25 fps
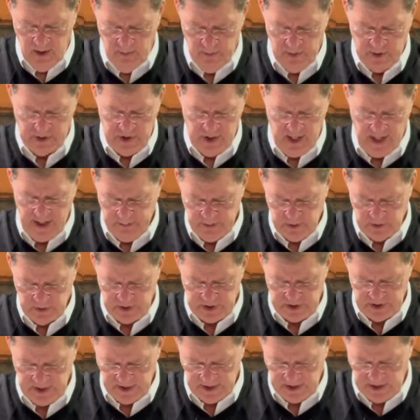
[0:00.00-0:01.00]
But
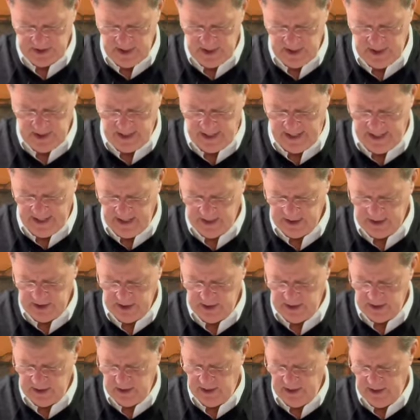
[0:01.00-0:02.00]
chapters 16 to
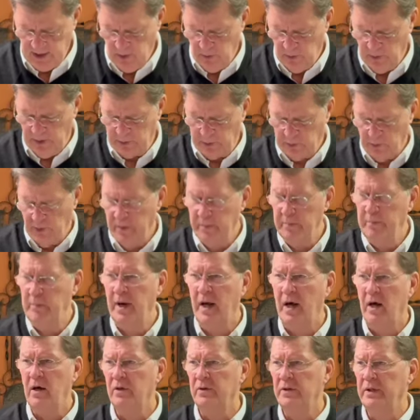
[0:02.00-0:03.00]
18 deal with
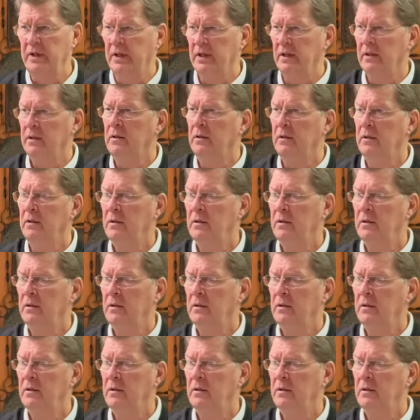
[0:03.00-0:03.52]
rebellion